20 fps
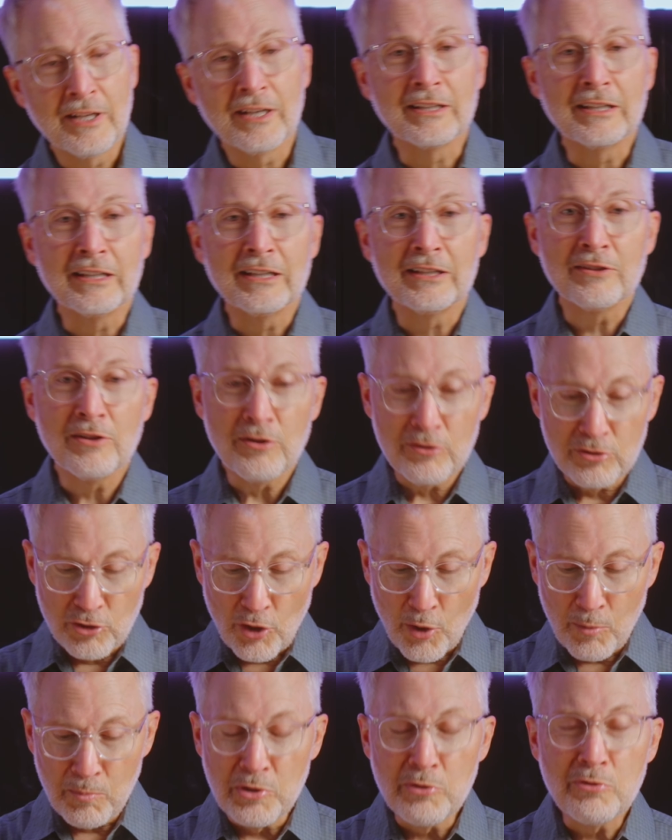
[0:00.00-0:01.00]
Again,
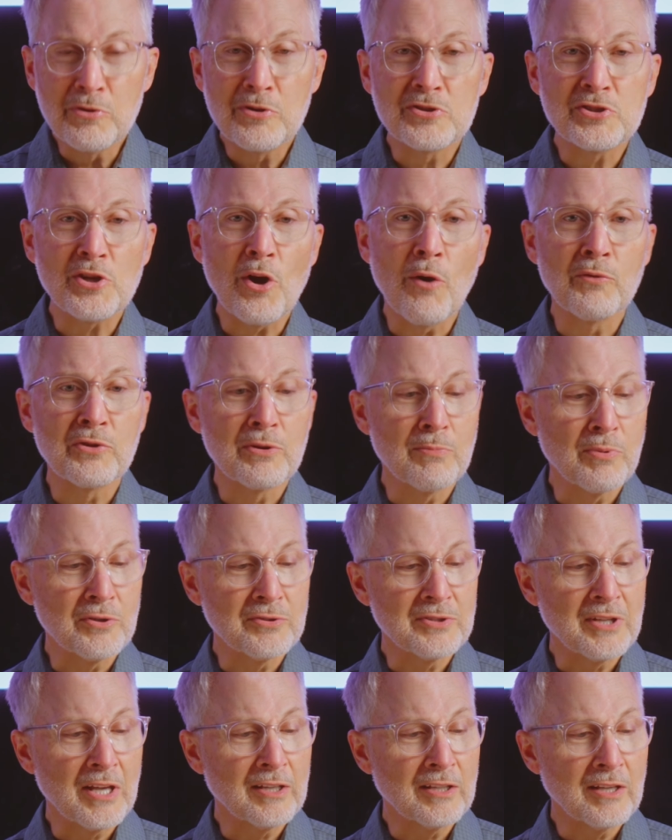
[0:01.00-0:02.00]
no mucus over the
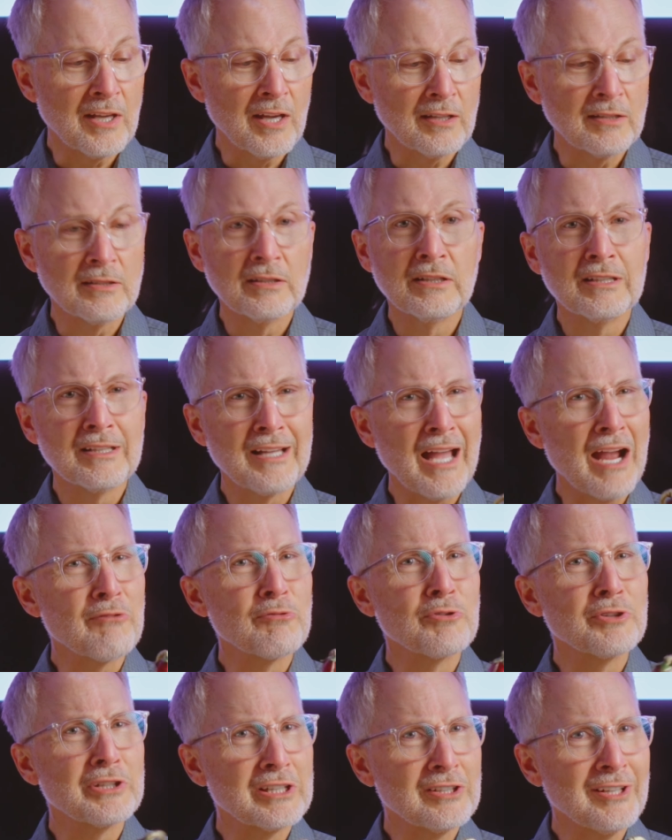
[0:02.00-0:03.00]
birthday cake. I
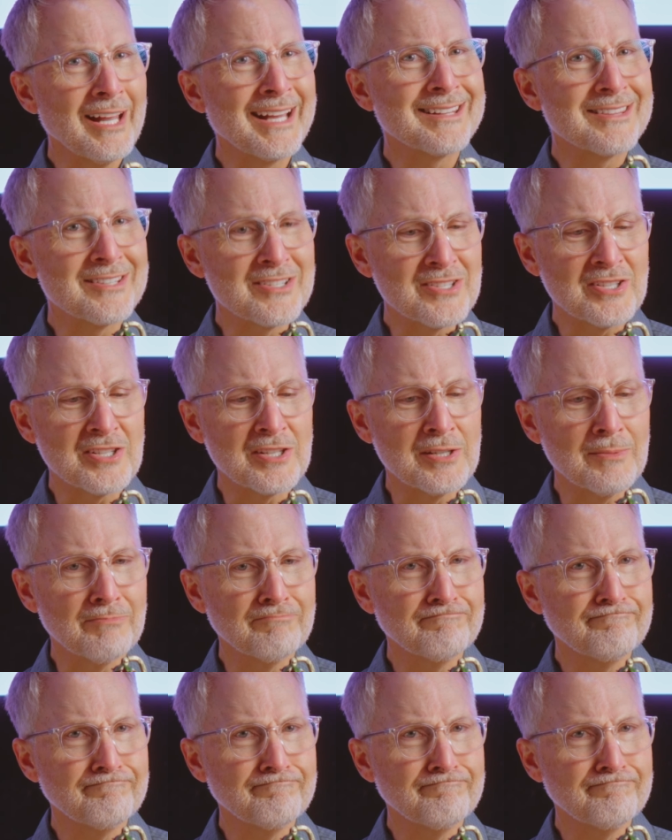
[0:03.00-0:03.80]
really like this tip.